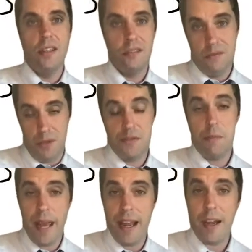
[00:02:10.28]
You have to
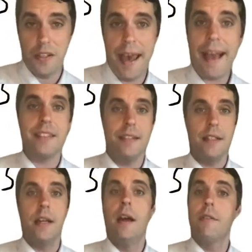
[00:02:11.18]
pay higher
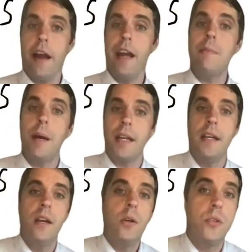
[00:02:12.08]
taxes for
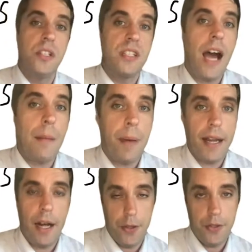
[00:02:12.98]
anybody who does not buy
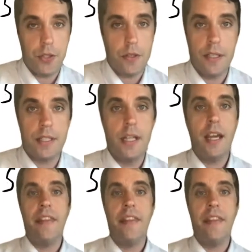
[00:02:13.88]
health insurance.